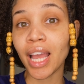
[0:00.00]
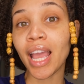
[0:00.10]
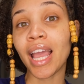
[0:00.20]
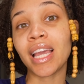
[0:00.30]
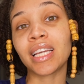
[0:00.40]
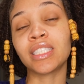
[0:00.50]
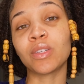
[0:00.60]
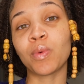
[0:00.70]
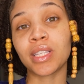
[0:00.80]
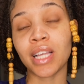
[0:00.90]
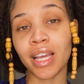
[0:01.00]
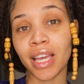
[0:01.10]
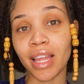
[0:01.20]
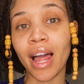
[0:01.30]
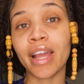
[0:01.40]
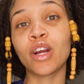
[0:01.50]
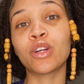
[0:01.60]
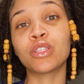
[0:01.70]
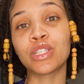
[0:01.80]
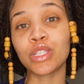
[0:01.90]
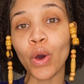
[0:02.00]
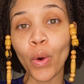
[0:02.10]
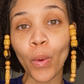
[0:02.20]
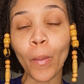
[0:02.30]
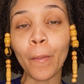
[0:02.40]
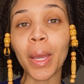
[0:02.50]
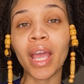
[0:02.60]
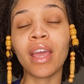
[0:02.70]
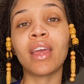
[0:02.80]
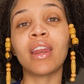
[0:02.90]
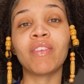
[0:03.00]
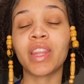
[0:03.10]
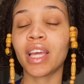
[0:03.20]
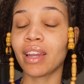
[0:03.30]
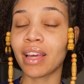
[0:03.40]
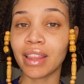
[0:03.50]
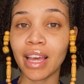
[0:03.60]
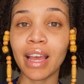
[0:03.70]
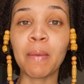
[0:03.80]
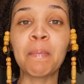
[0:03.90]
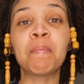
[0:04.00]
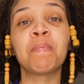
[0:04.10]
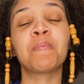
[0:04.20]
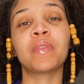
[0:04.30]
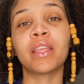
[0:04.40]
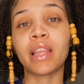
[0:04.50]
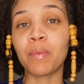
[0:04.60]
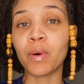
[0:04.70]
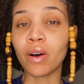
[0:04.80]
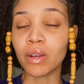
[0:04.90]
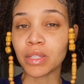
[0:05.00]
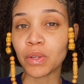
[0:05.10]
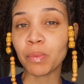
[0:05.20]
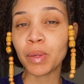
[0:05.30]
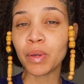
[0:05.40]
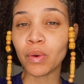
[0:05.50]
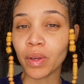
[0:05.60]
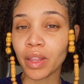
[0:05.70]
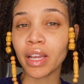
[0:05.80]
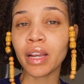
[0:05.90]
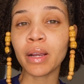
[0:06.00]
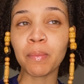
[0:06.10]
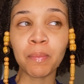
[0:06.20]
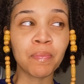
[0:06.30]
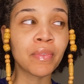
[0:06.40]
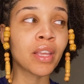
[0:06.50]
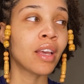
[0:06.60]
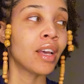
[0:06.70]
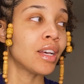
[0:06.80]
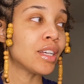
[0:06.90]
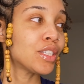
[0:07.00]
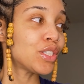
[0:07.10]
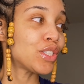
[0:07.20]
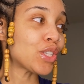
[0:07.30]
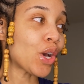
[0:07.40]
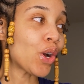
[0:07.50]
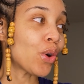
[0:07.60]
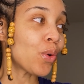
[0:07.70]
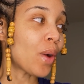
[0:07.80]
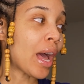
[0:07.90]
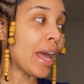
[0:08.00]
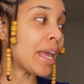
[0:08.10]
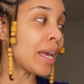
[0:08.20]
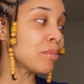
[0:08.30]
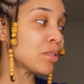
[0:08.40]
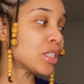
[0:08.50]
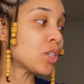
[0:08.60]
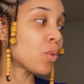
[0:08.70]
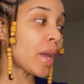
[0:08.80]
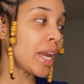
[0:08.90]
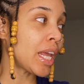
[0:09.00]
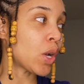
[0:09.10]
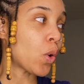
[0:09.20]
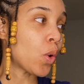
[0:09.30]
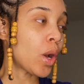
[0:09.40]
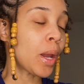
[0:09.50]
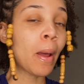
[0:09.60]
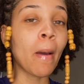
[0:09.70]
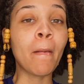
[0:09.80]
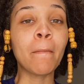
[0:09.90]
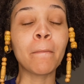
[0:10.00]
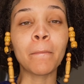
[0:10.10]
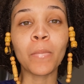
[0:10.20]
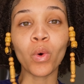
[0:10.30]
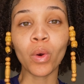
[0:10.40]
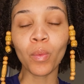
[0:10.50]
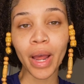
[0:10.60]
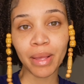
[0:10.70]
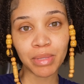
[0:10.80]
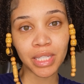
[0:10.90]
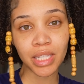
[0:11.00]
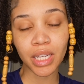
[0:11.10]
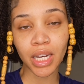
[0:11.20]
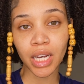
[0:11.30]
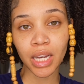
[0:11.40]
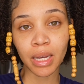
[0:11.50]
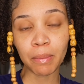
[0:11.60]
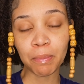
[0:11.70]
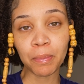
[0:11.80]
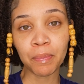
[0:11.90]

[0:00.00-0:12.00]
And once I get like her soap and everything like that, that will also be going there. So I am still waiting on more wipes to come.